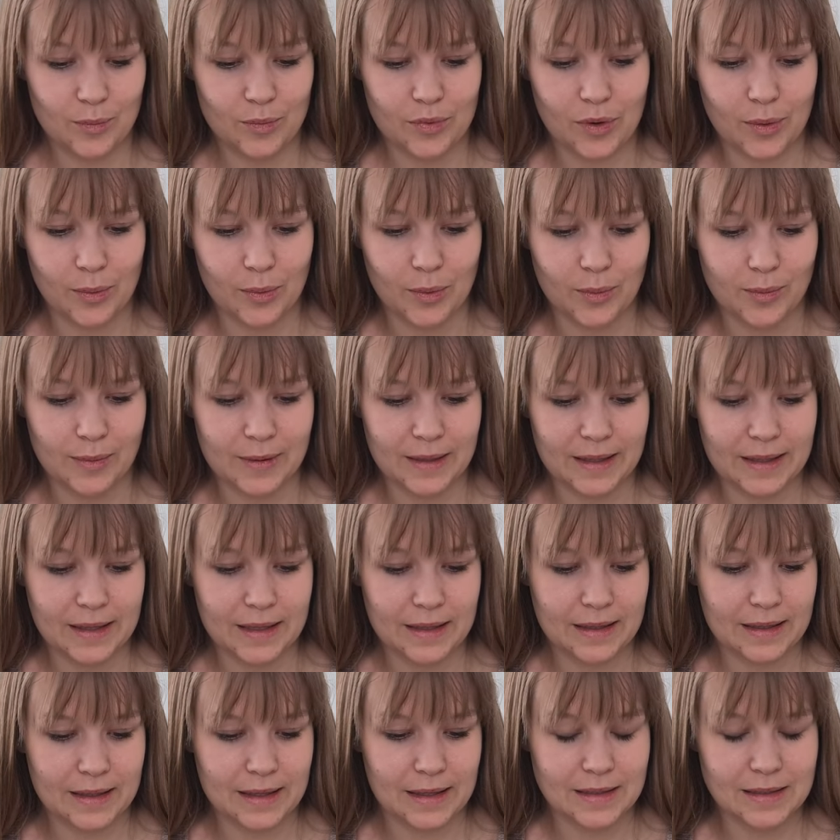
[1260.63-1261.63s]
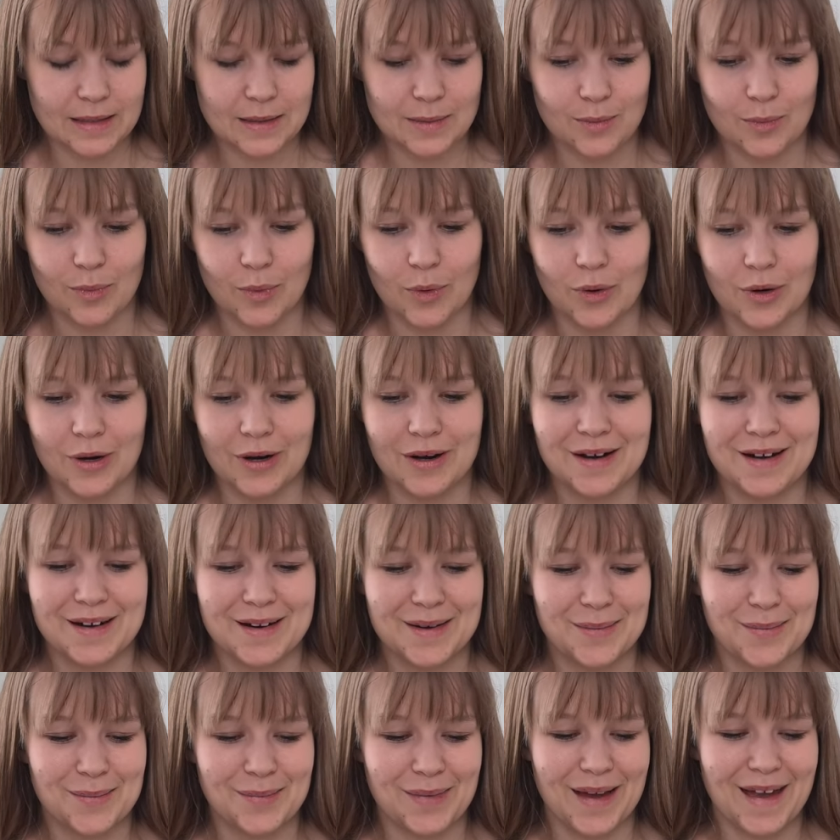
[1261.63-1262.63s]
probably get more
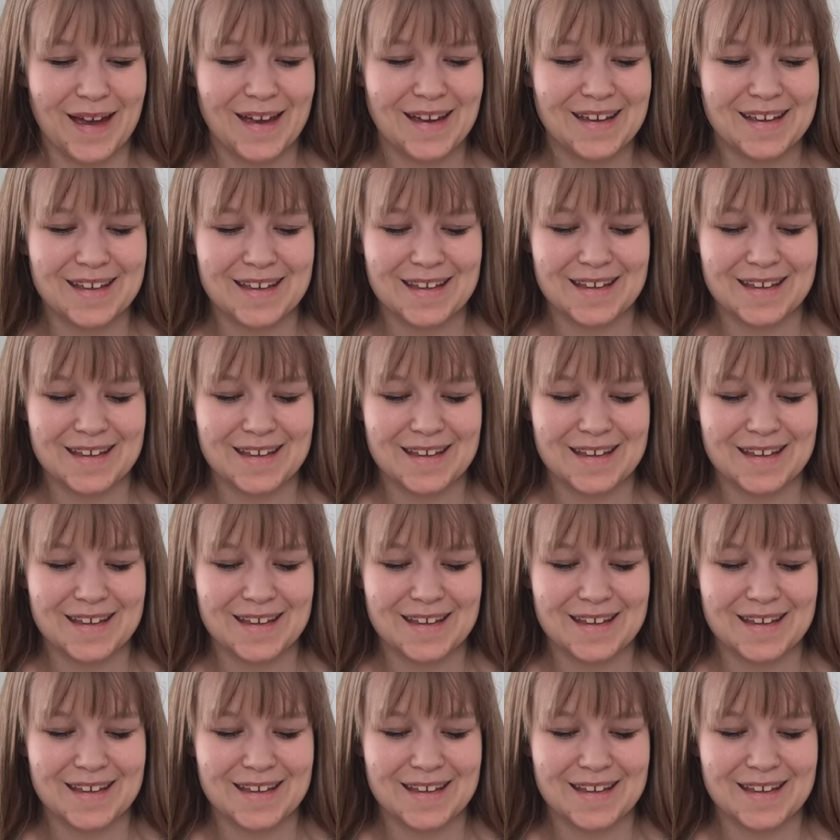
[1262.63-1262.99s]
back.